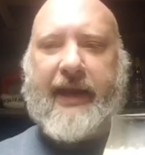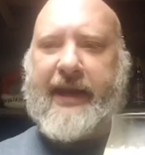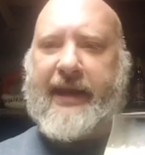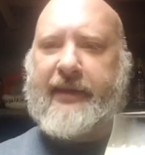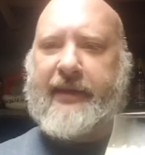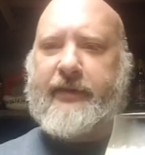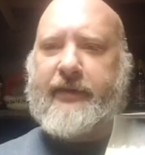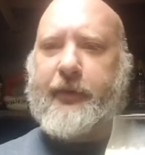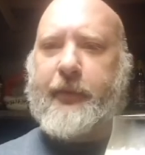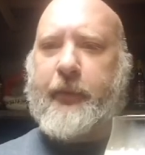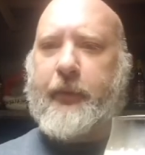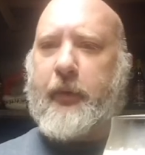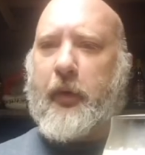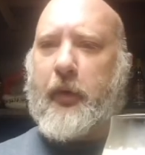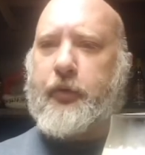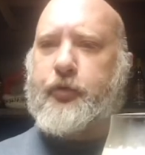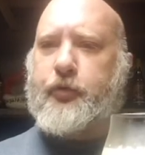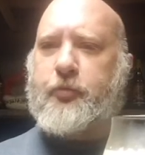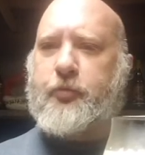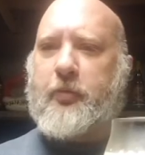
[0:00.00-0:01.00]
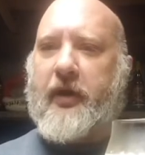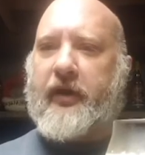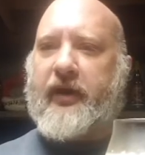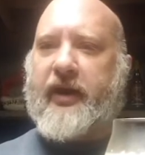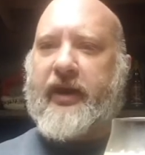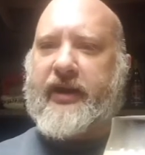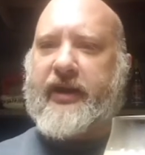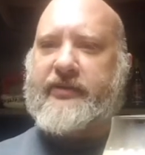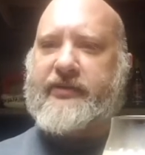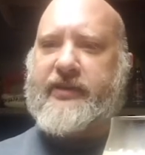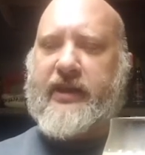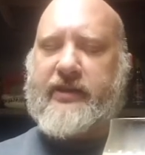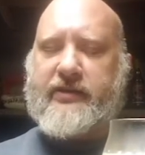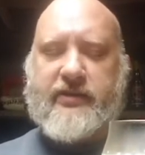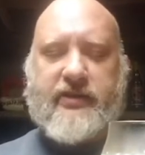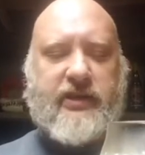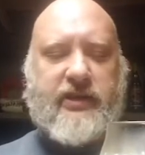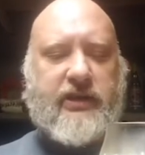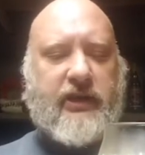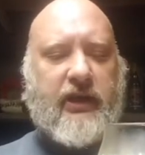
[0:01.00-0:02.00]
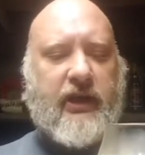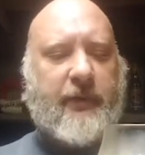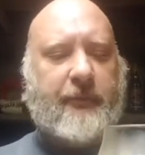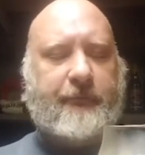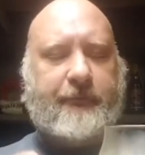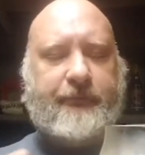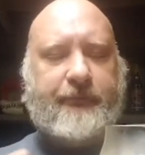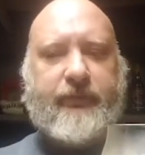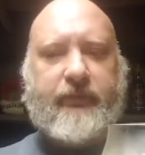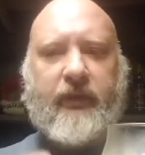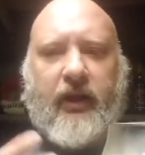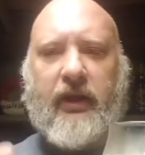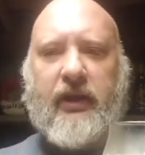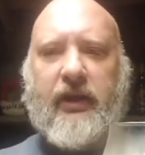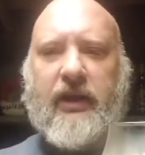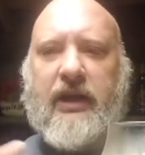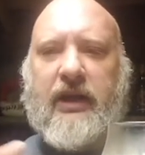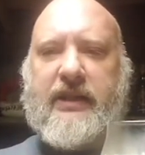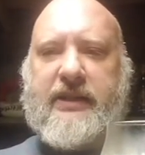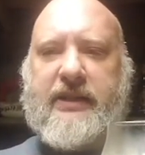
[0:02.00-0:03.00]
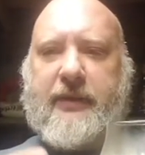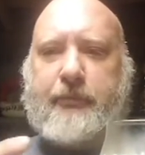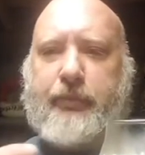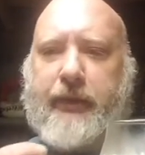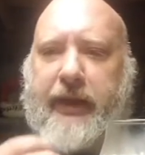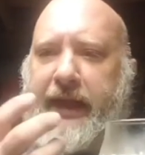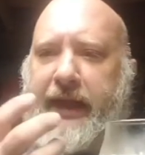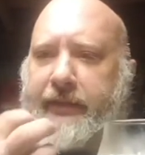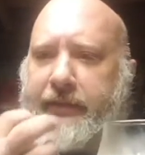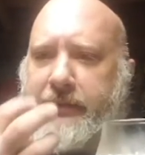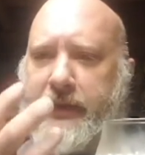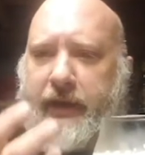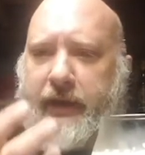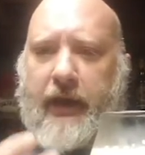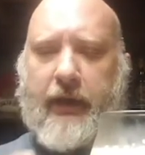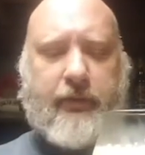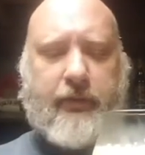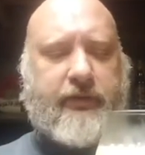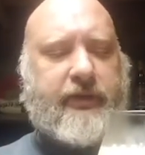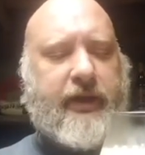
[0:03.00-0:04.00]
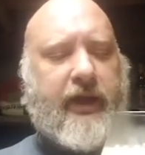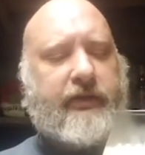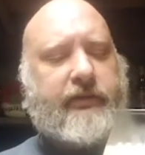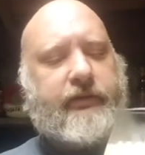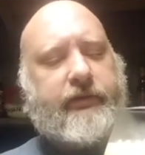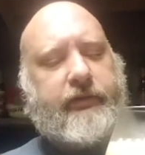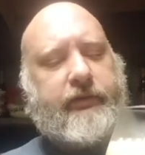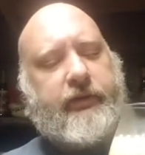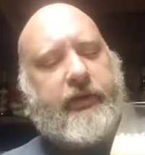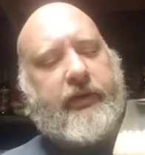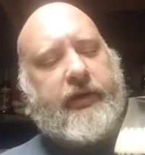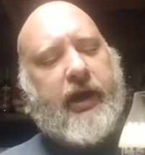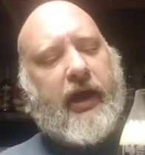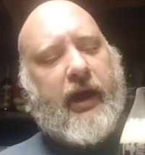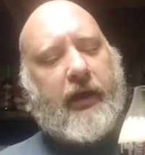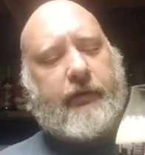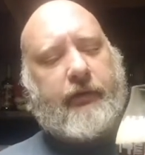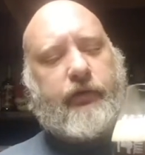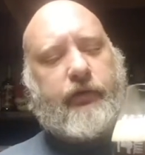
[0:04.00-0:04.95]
And a hint of rosemary. I guess that's the uh, the plant thing I was tasting there.